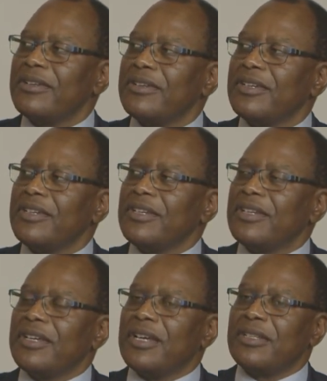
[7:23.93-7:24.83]

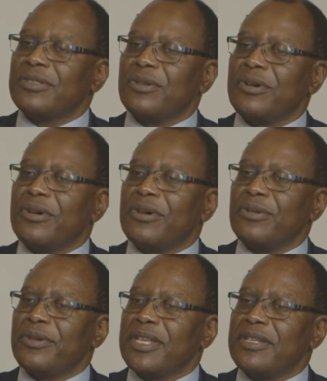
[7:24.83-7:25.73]
Mm-hmm. So
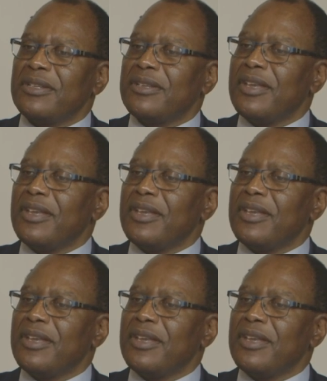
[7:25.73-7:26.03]
you can,